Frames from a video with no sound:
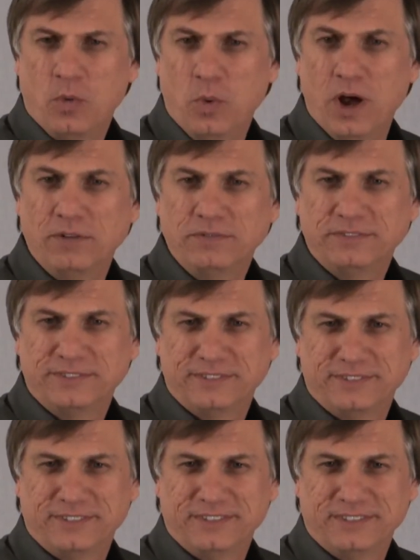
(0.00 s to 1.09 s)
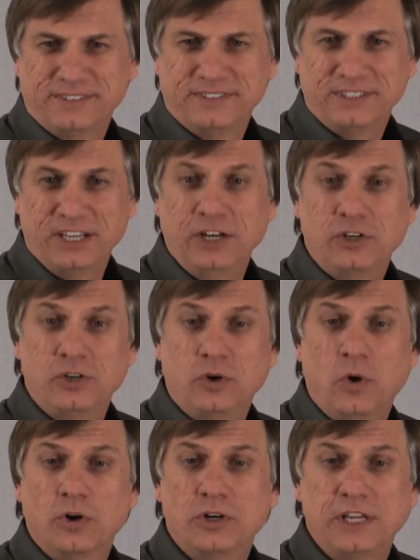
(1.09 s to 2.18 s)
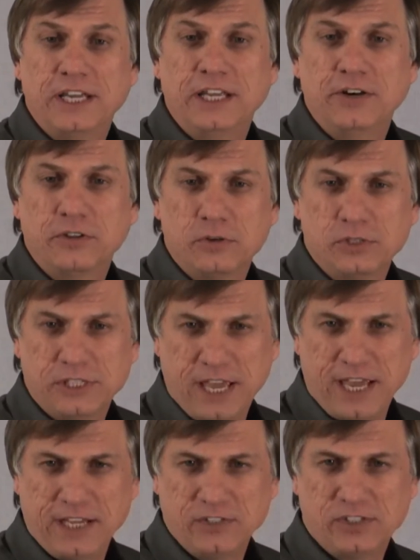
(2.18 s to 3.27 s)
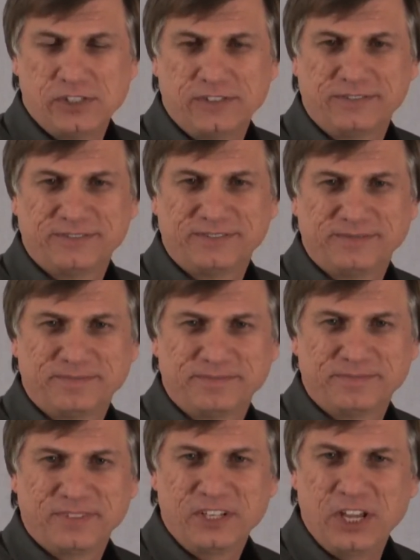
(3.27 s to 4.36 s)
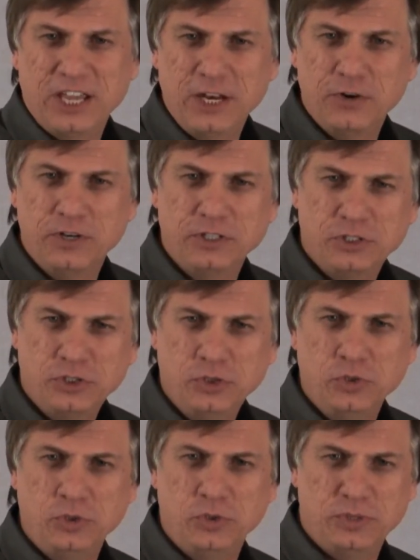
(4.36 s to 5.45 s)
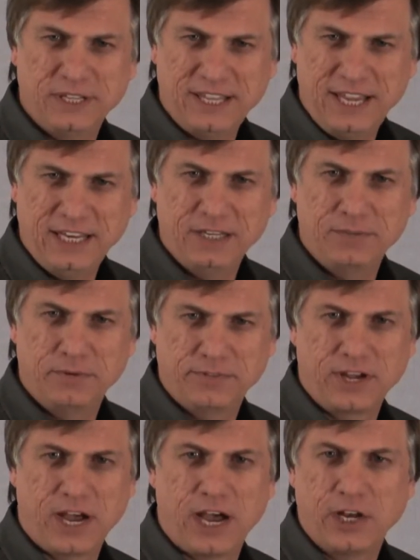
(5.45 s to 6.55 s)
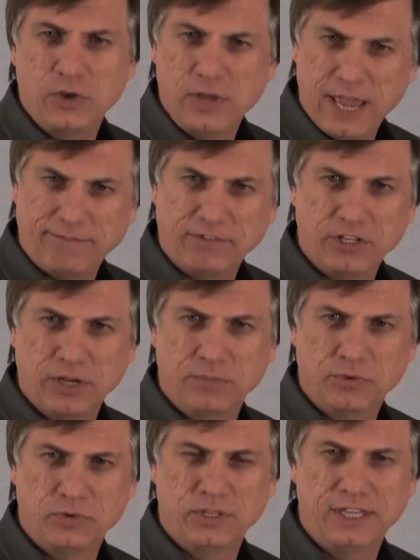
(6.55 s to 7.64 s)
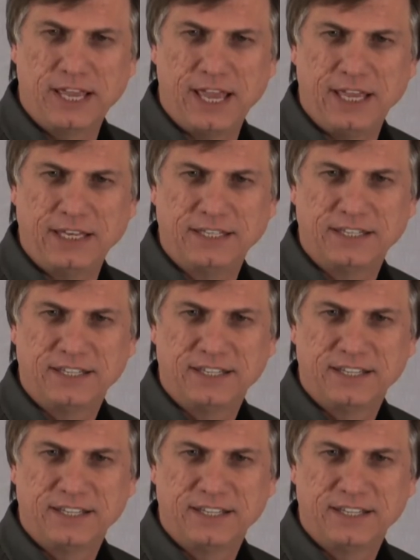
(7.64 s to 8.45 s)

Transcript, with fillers: Well, in order to enter those gates, to enter into the kingdom of God, you have to come through the gate.